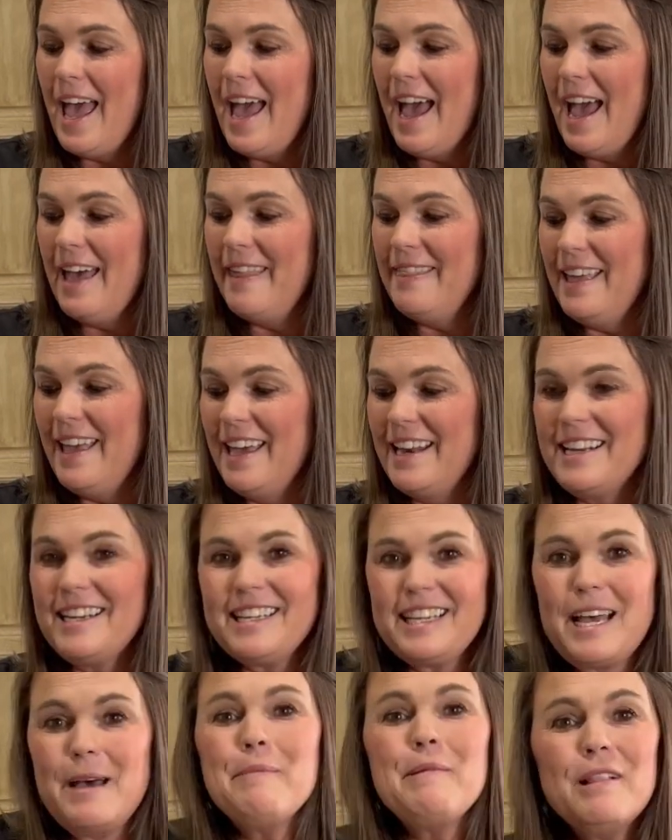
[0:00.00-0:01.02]
and then
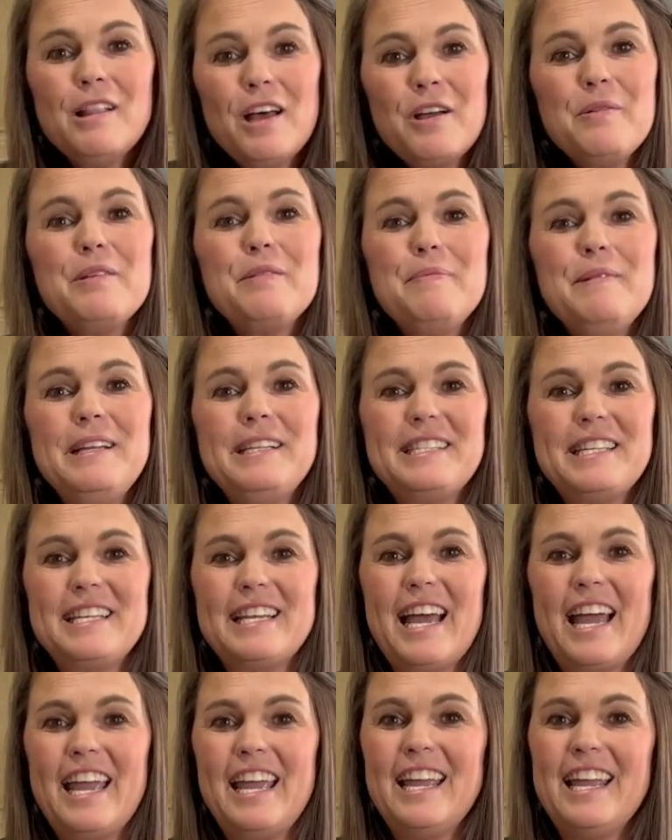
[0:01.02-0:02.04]
come along with me
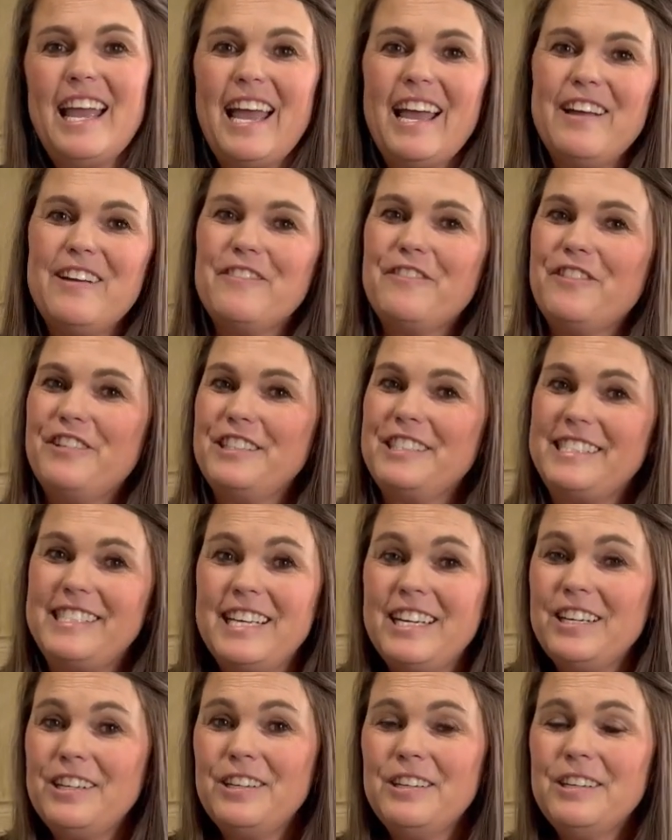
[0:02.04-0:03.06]
tonight for
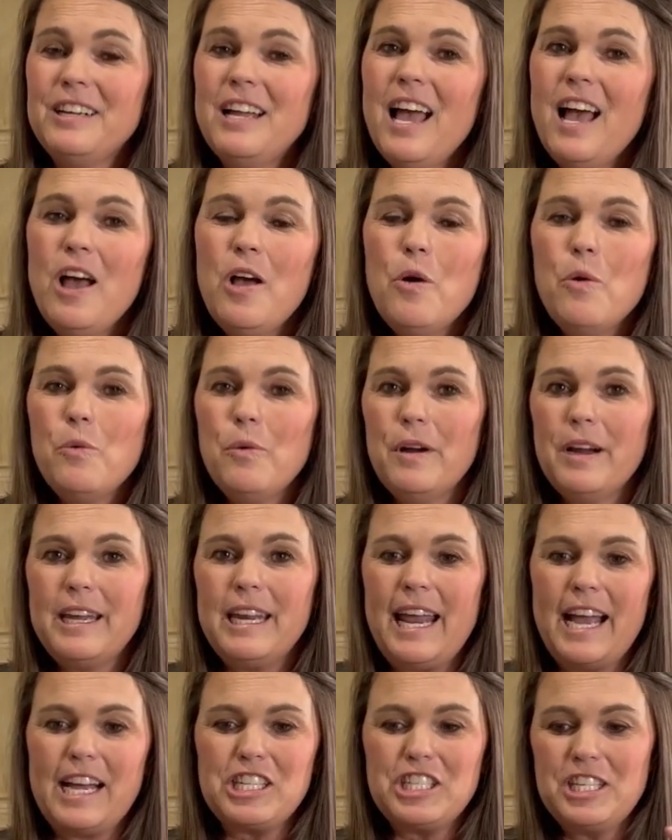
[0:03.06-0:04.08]
dinner. We're
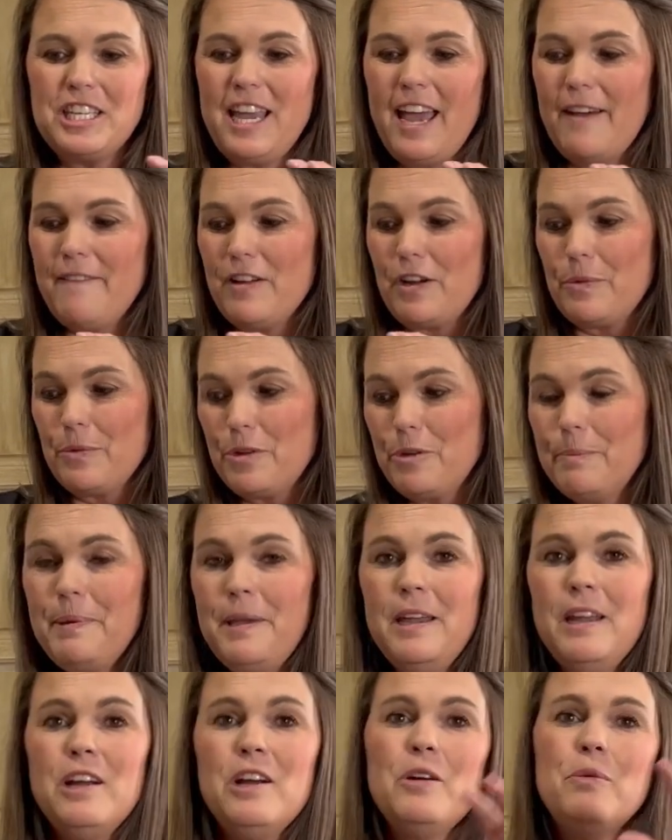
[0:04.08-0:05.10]
gonna actually have a group
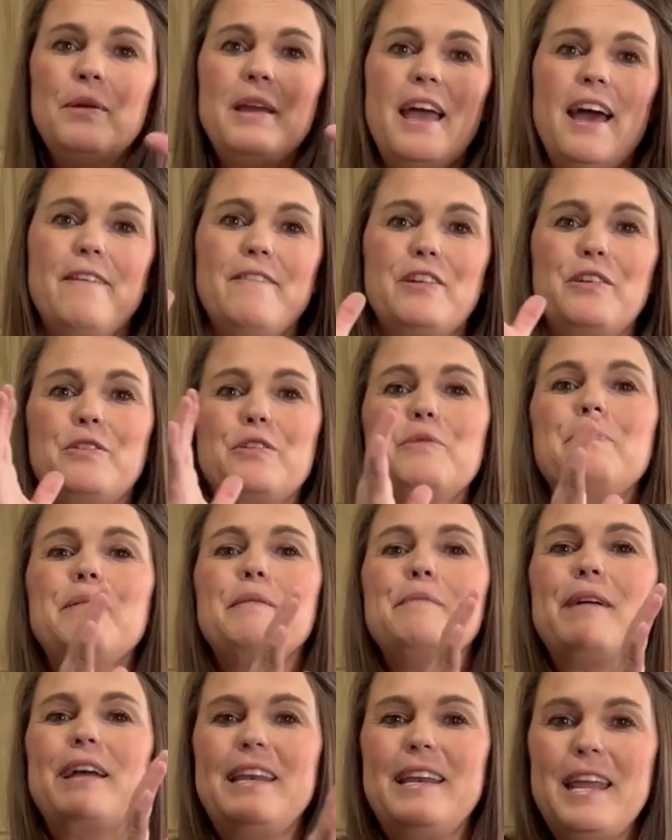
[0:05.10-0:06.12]
here. We have a group at
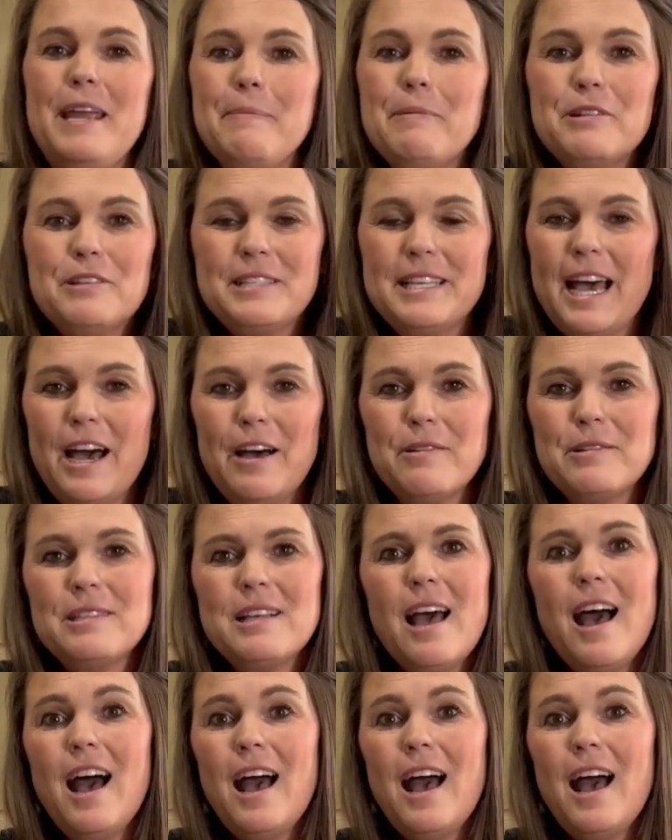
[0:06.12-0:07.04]
my neighbor's house.